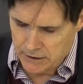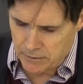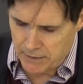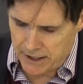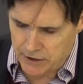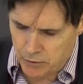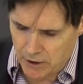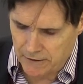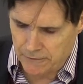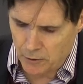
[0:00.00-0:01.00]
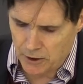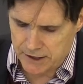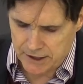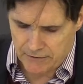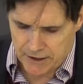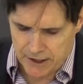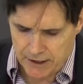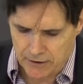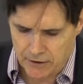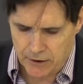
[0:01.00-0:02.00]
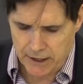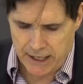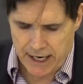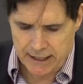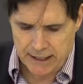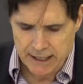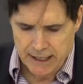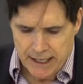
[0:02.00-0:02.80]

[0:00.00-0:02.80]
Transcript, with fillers: to May 24th, 1738,